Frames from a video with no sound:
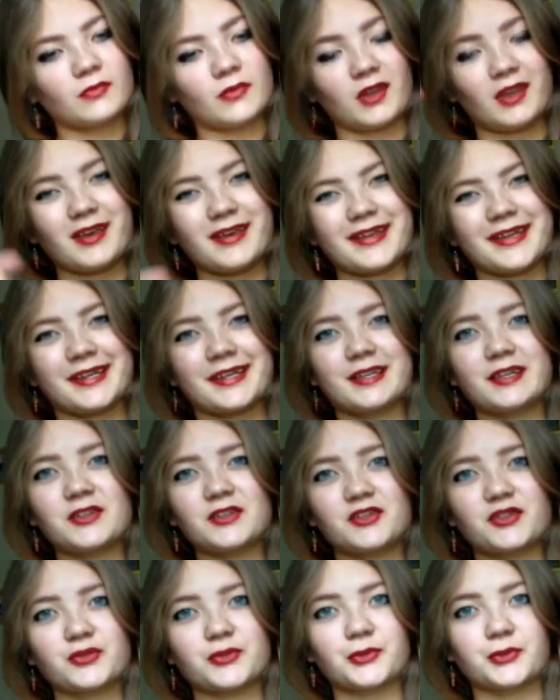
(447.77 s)
getting
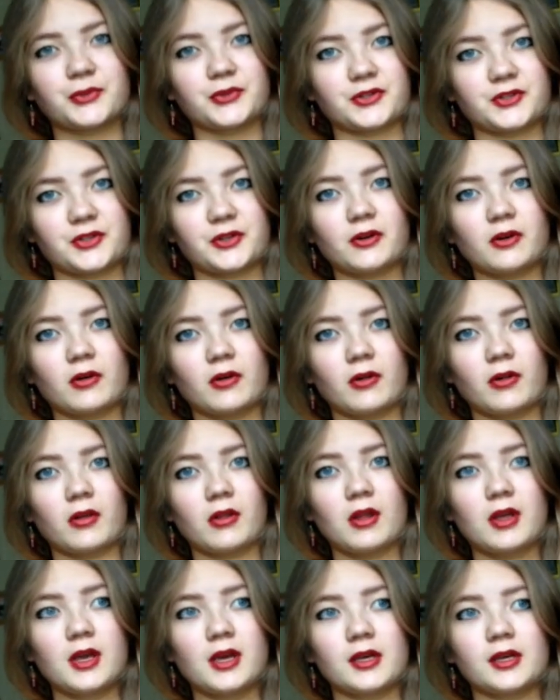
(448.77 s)
into it all
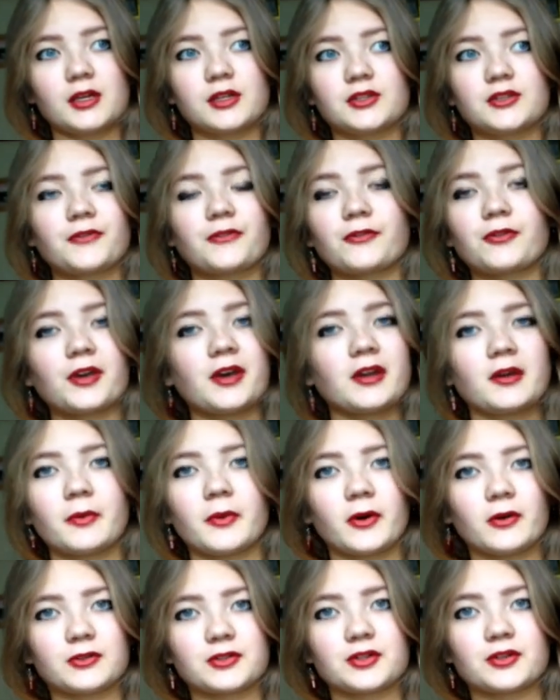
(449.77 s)
and you forget
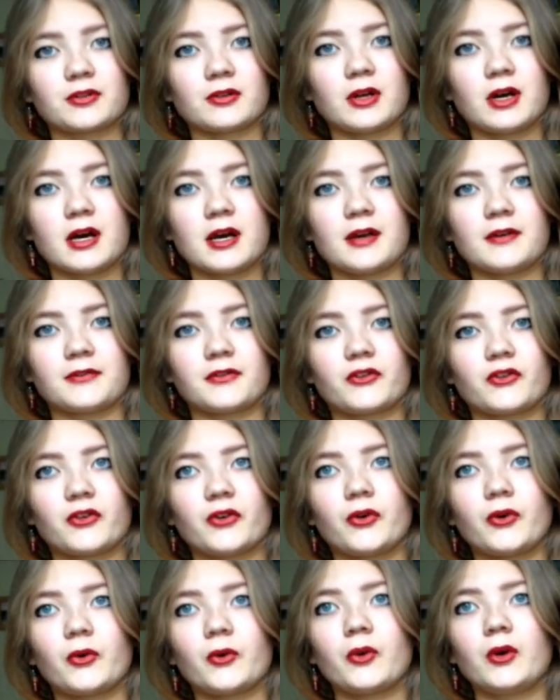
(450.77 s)
about your life
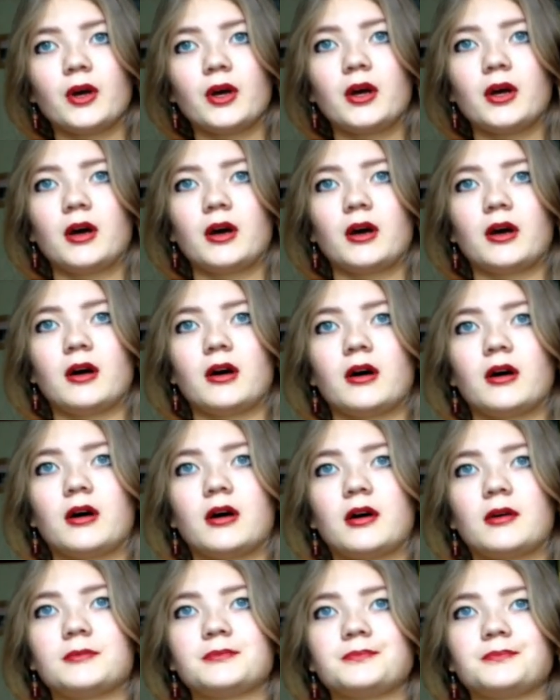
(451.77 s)
so
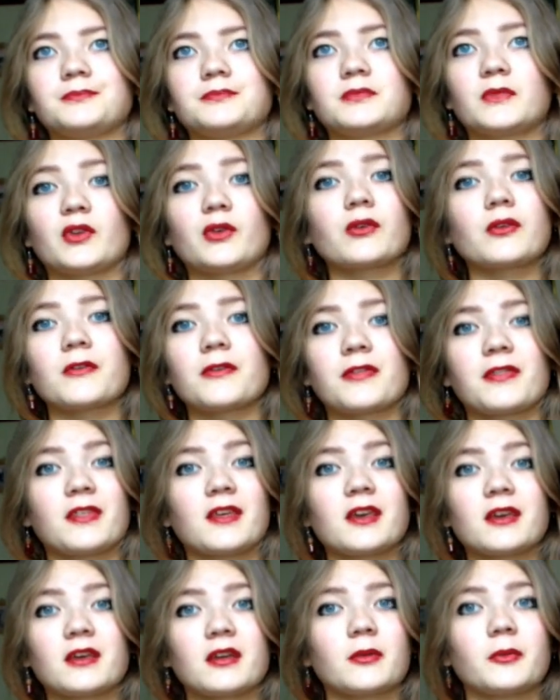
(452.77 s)
um, you're
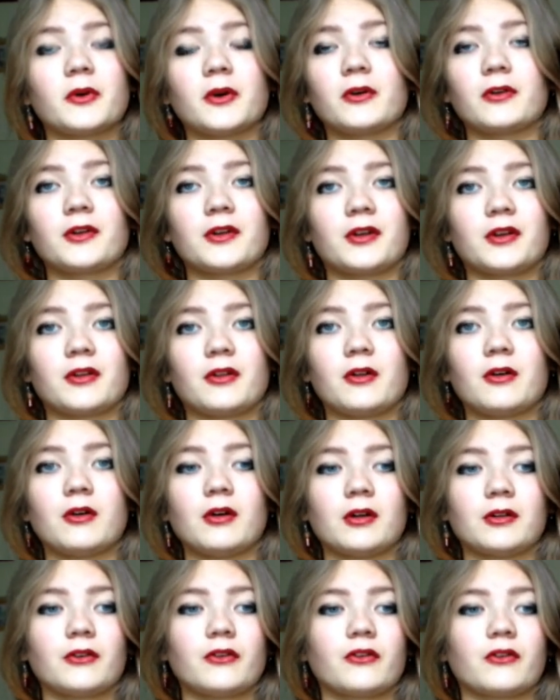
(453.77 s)
thinking about it a
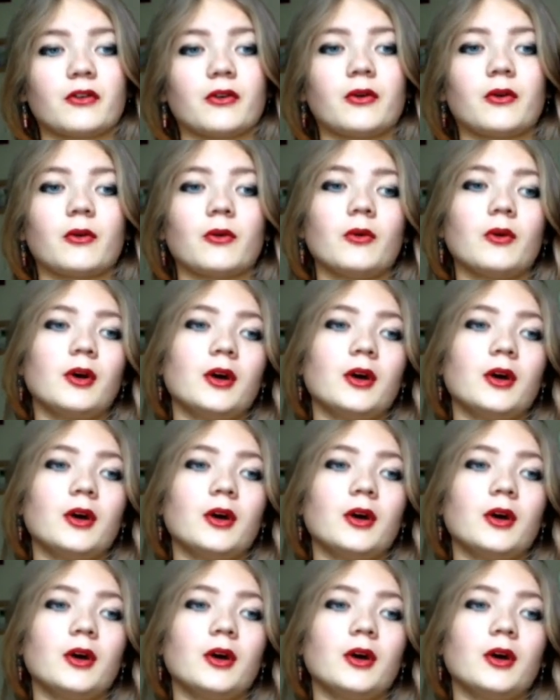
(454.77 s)
lot so